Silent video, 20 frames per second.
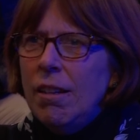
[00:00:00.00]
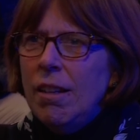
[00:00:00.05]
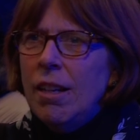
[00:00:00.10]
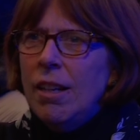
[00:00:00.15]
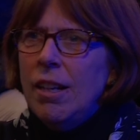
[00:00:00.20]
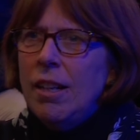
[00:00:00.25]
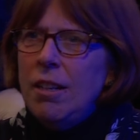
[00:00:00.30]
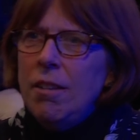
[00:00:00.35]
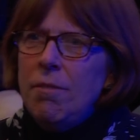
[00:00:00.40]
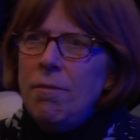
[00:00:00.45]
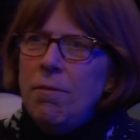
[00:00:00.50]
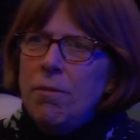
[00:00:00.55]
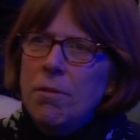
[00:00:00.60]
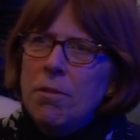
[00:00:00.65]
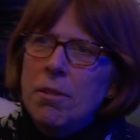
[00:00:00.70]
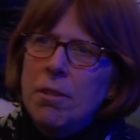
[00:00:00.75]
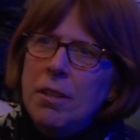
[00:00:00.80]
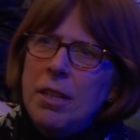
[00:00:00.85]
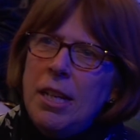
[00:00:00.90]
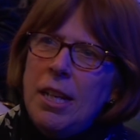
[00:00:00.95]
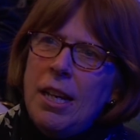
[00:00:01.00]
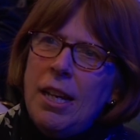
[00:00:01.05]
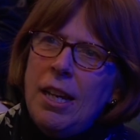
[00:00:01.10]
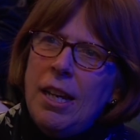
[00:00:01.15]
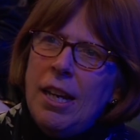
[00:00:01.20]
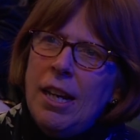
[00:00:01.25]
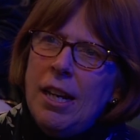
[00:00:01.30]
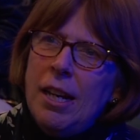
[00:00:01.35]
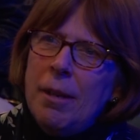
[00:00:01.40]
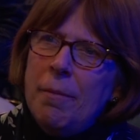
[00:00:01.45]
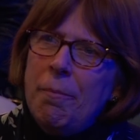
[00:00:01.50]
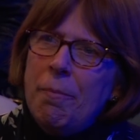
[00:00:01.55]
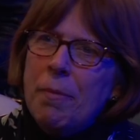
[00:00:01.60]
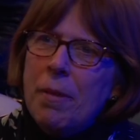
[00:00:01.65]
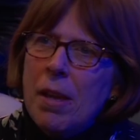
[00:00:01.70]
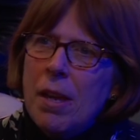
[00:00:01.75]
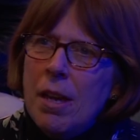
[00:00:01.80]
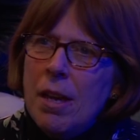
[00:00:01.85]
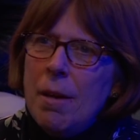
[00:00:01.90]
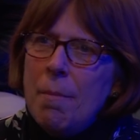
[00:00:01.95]
Are you for the
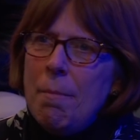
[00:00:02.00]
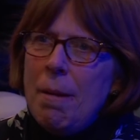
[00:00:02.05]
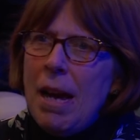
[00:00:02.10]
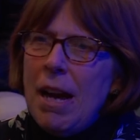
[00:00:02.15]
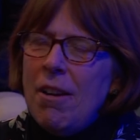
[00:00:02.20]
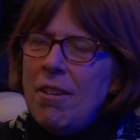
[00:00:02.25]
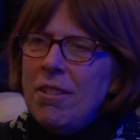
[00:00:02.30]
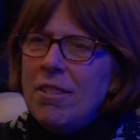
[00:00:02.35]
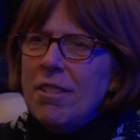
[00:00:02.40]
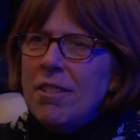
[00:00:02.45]
Paris